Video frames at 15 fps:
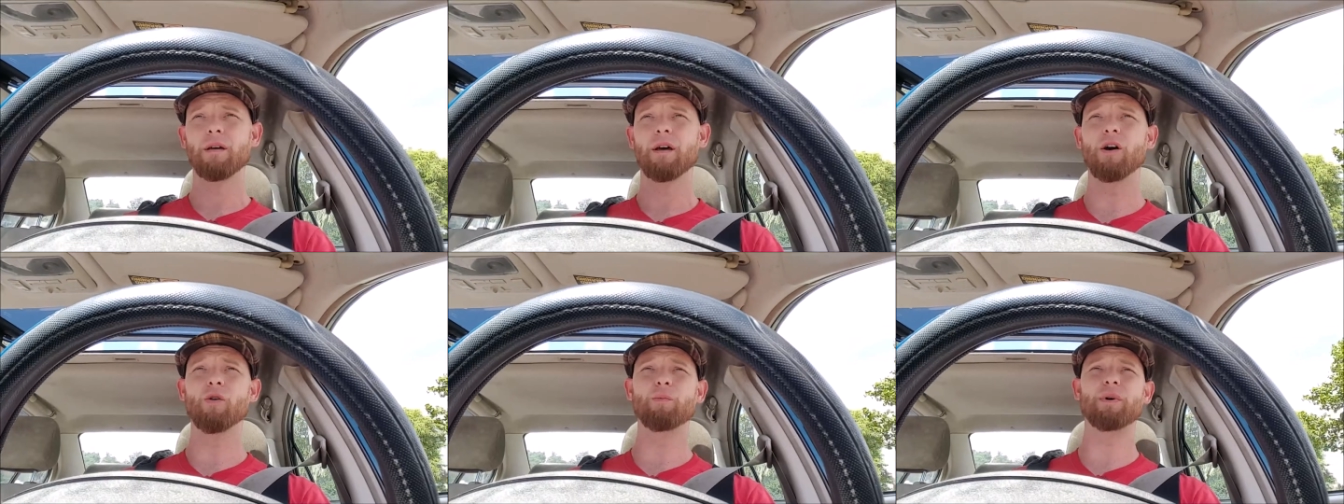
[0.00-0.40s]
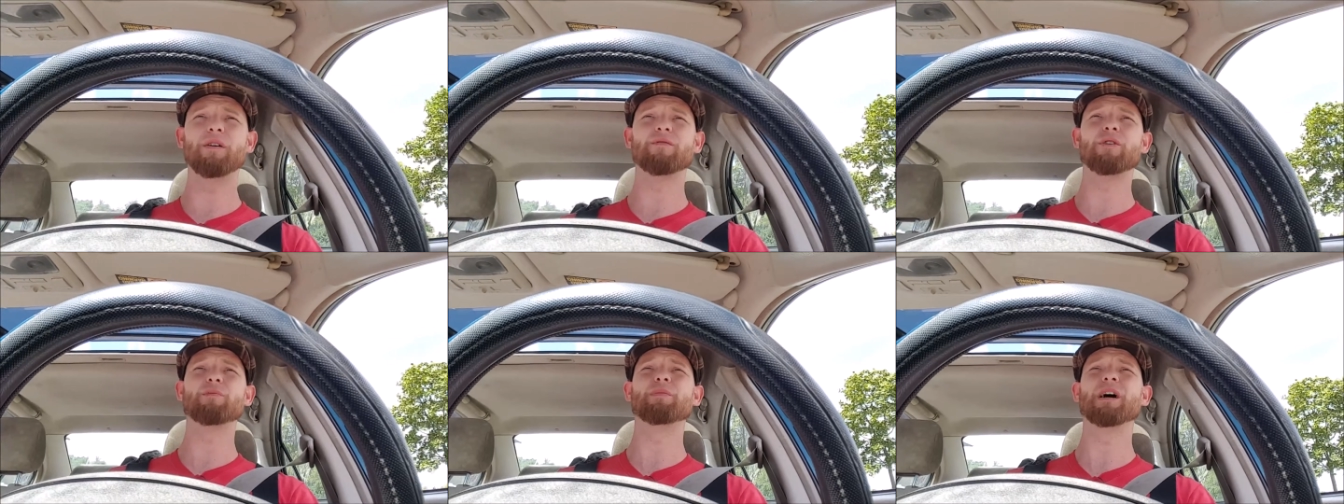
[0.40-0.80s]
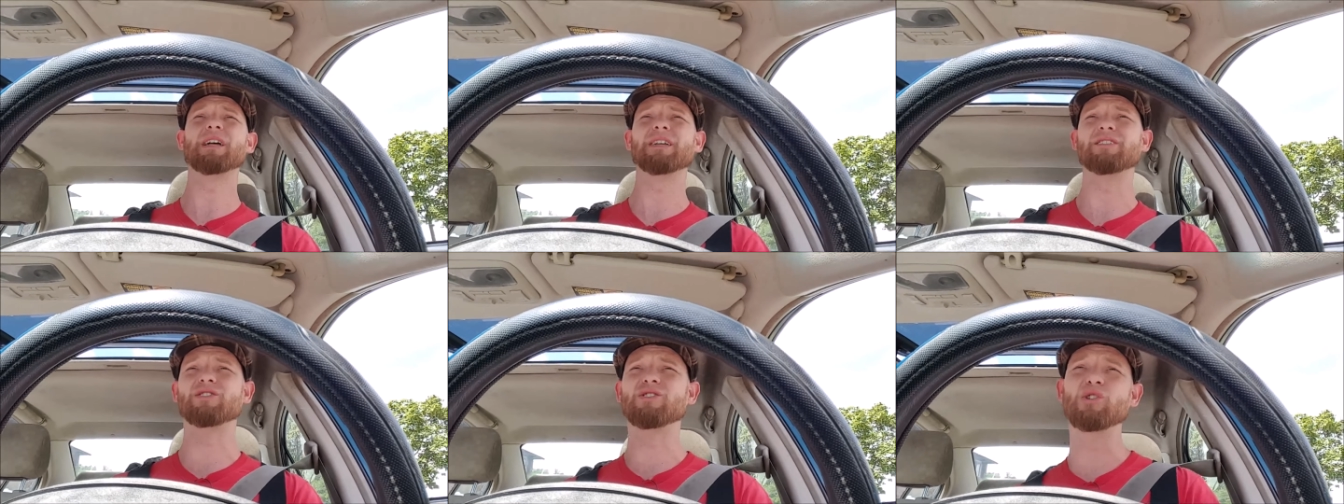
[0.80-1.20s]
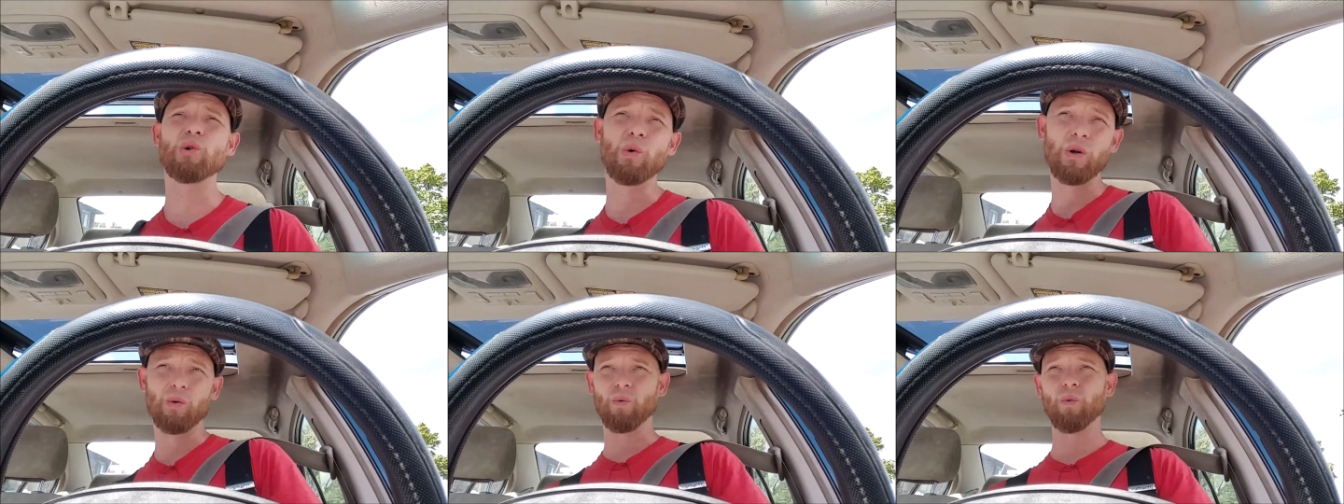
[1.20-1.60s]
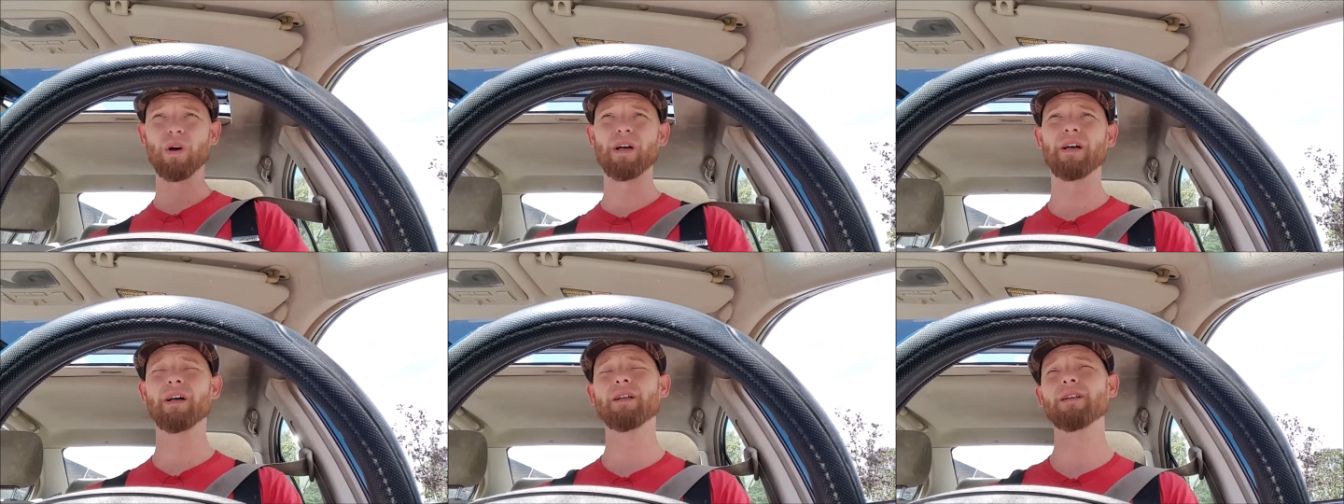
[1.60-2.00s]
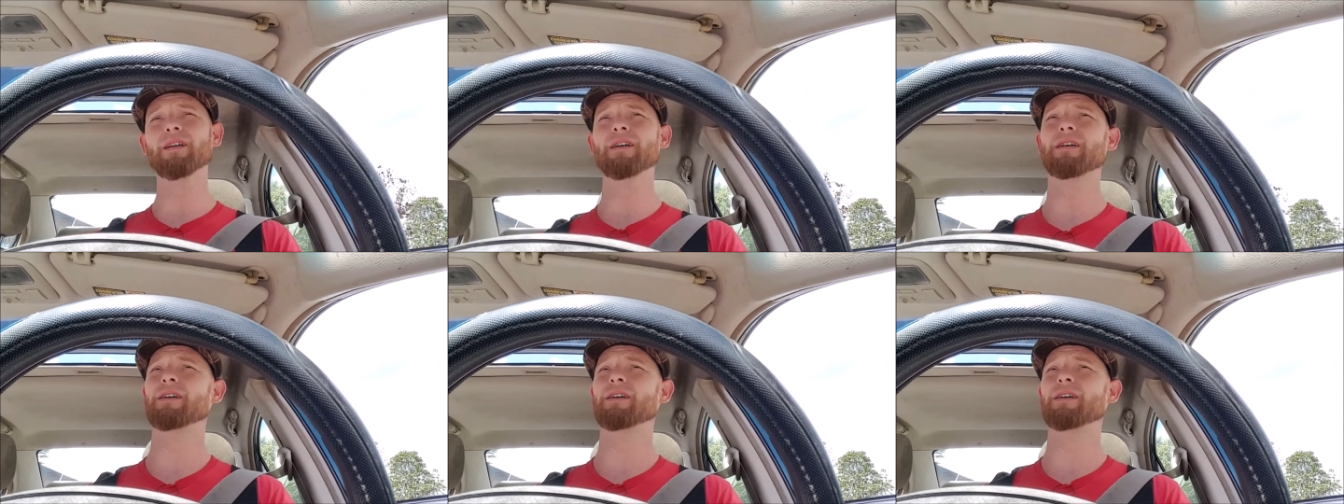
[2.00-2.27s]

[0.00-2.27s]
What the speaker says: Hope everybody's doing well.